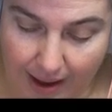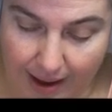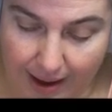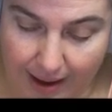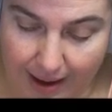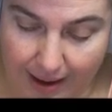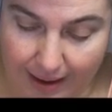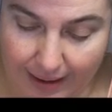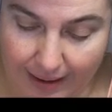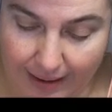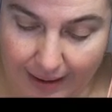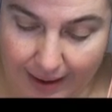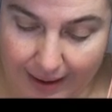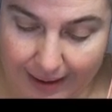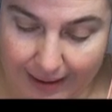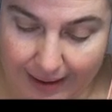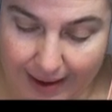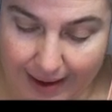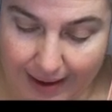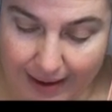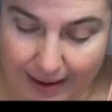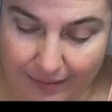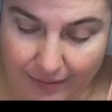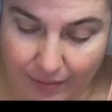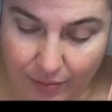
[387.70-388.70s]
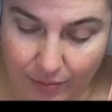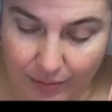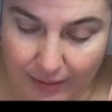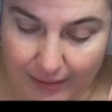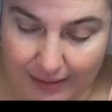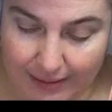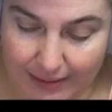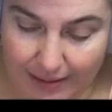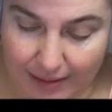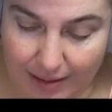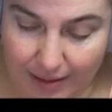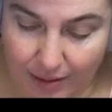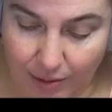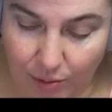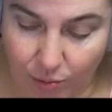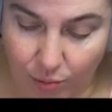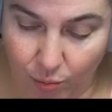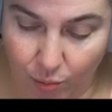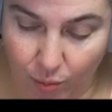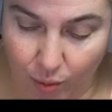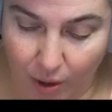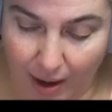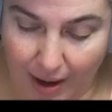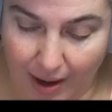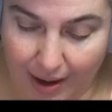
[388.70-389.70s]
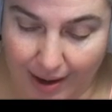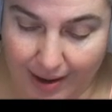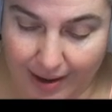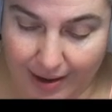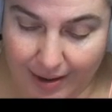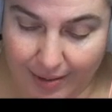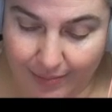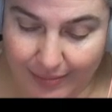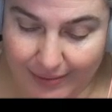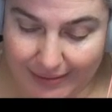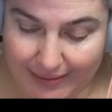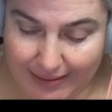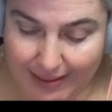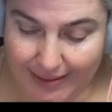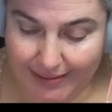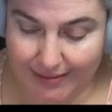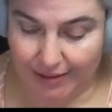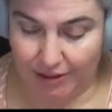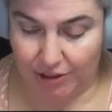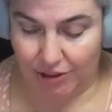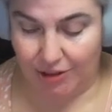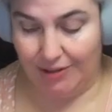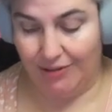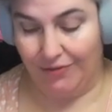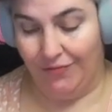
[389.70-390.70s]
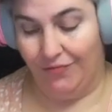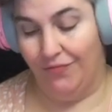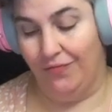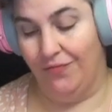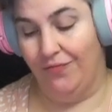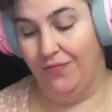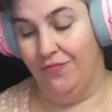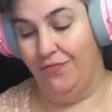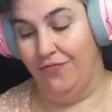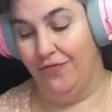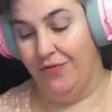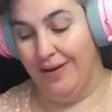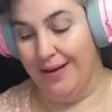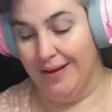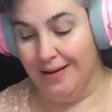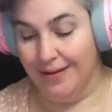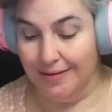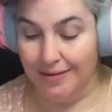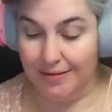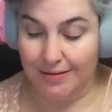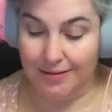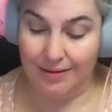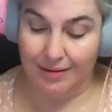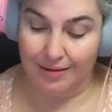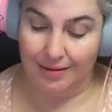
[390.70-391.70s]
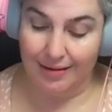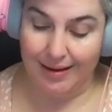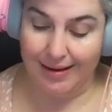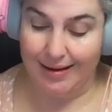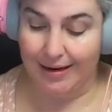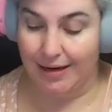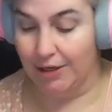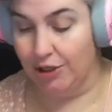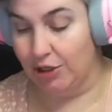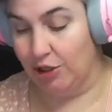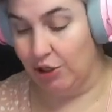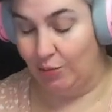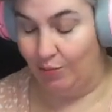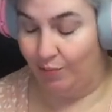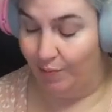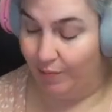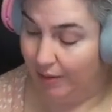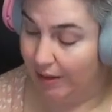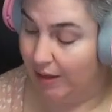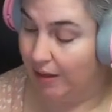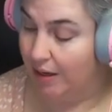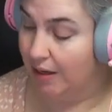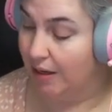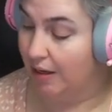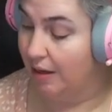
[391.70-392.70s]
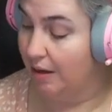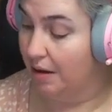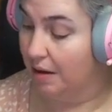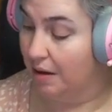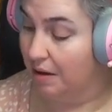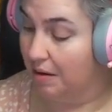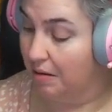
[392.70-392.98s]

And I can't even really tell you why, besides it just feels like it should be.